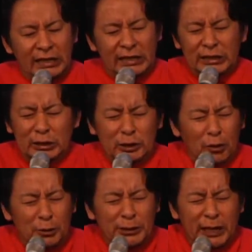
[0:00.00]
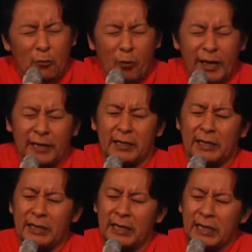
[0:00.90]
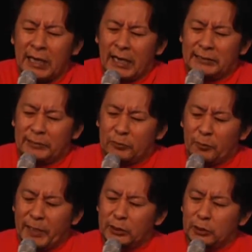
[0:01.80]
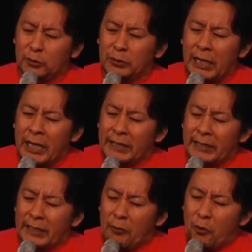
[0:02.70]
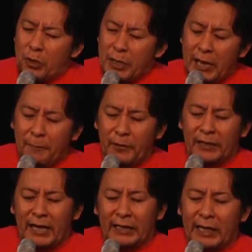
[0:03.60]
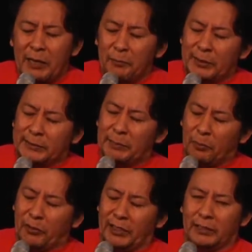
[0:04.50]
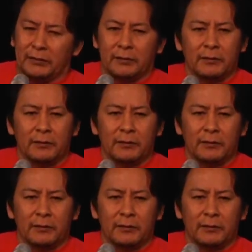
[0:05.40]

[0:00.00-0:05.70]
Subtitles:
in such a way as if to make sure that they will never again be separated.